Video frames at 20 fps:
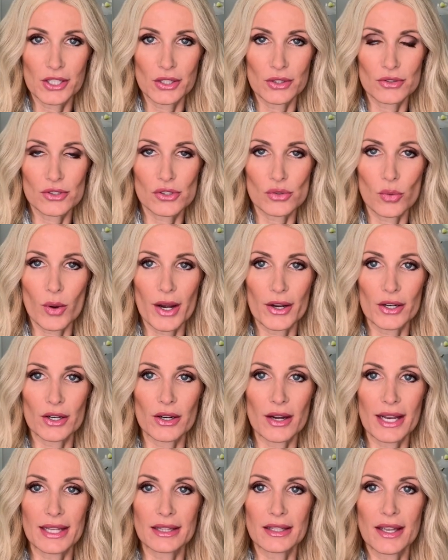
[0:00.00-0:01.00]
cute
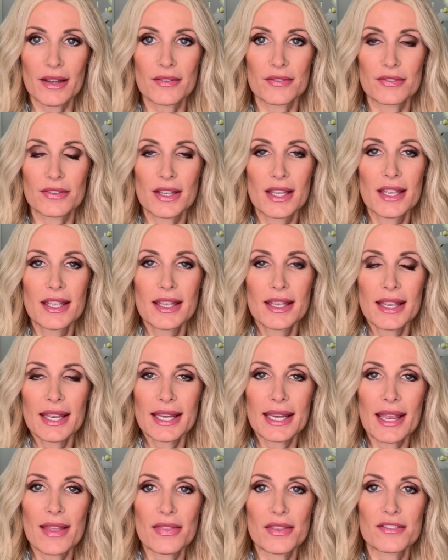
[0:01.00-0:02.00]
sweater. I love,
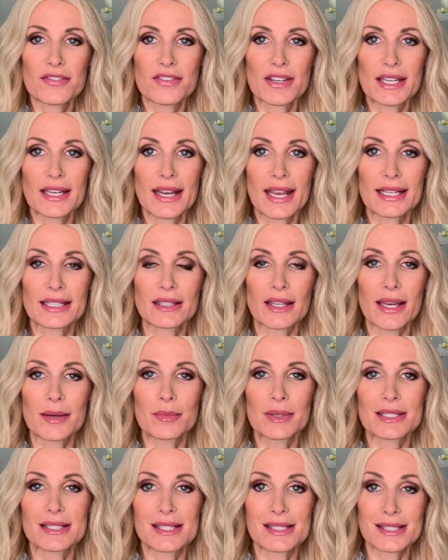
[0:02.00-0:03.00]
again, the V
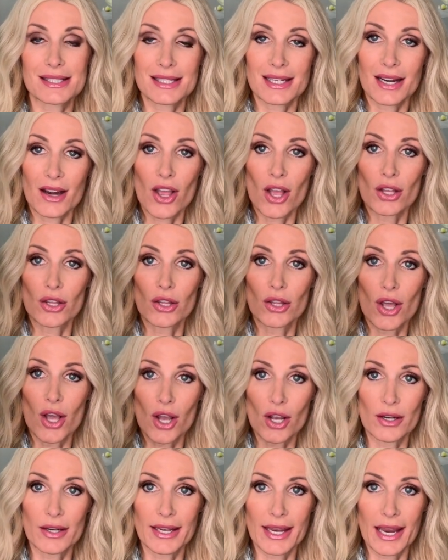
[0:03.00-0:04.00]
neckline because it's gonna
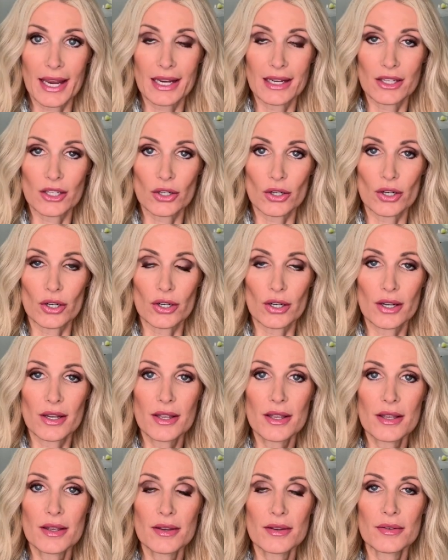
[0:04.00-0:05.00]
elongate
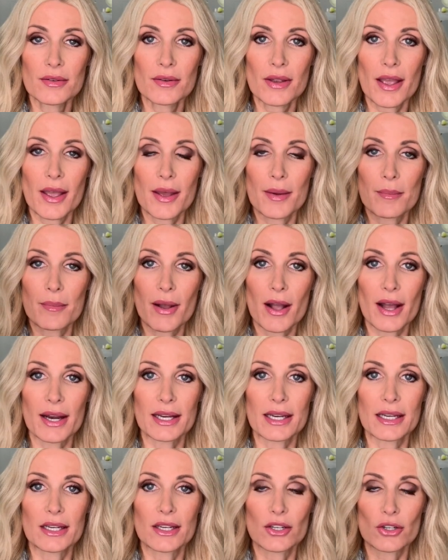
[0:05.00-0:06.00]
your uh,
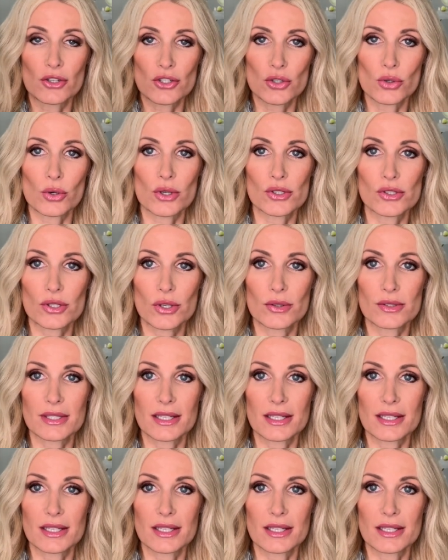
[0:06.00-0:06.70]
body, your torso.